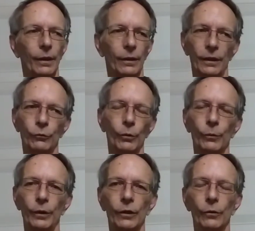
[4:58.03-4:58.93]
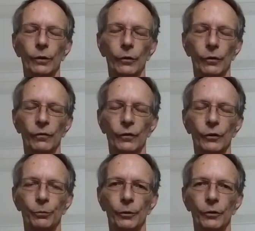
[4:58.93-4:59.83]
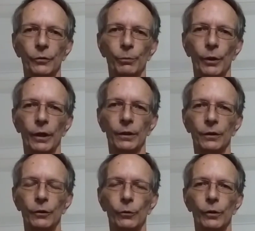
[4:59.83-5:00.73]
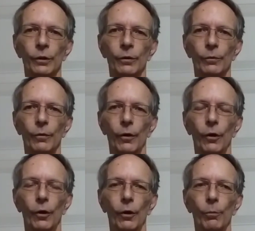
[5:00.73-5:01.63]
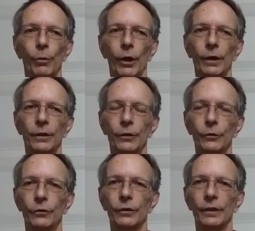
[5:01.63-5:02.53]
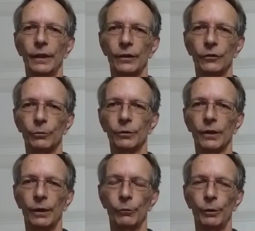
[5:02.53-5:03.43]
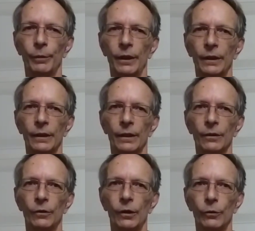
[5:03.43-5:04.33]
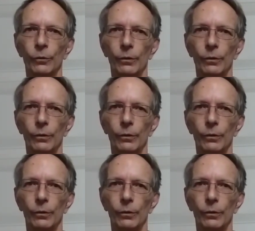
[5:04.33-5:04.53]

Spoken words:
And that's what we don't know. The first person bought it new or bought it used and has some time remaining on the loan.